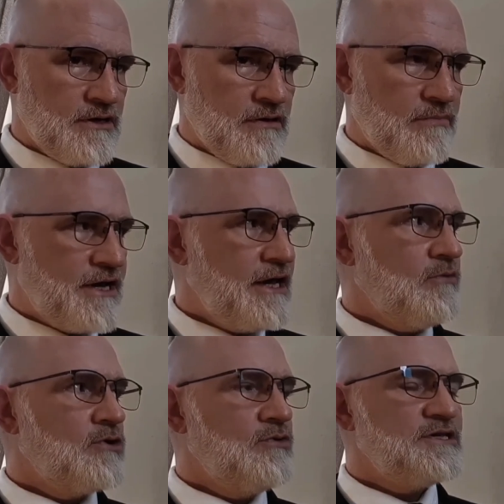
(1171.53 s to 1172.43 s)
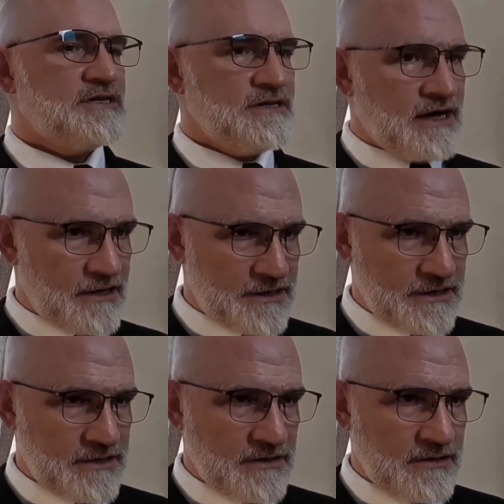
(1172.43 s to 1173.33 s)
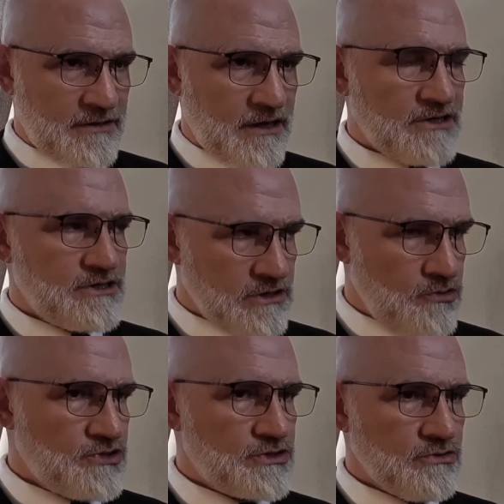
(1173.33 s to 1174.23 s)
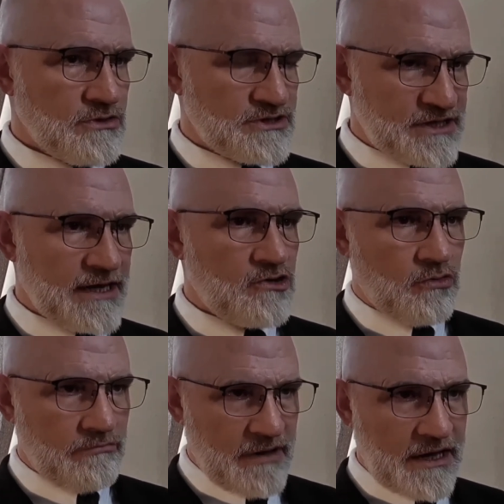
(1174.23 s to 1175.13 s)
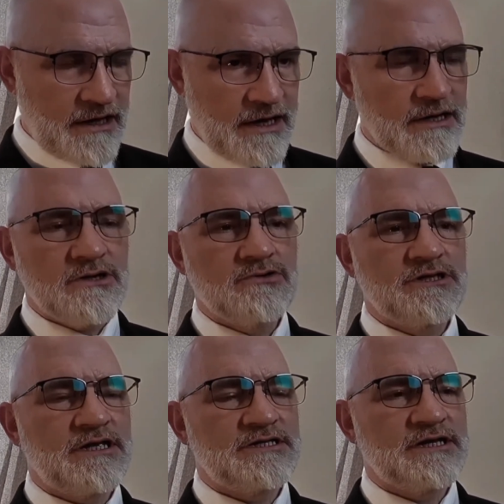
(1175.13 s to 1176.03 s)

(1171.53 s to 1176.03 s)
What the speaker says: But anyone who is not a delusional psychomaniac knows that it's